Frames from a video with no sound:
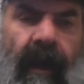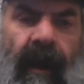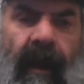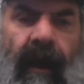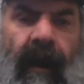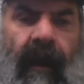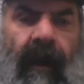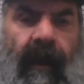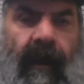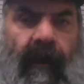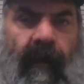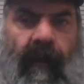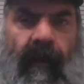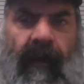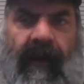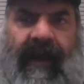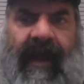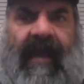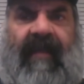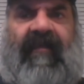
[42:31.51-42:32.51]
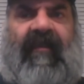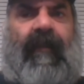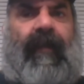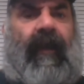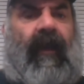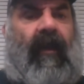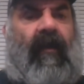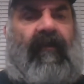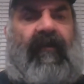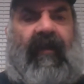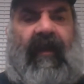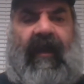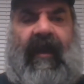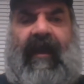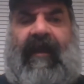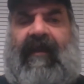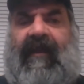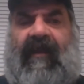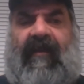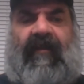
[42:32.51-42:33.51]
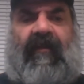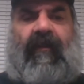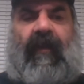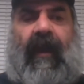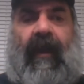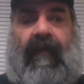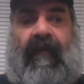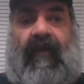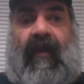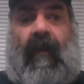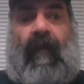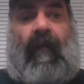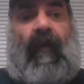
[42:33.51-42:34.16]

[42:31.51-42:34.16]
Um, Nancy Pelosi at the extremes.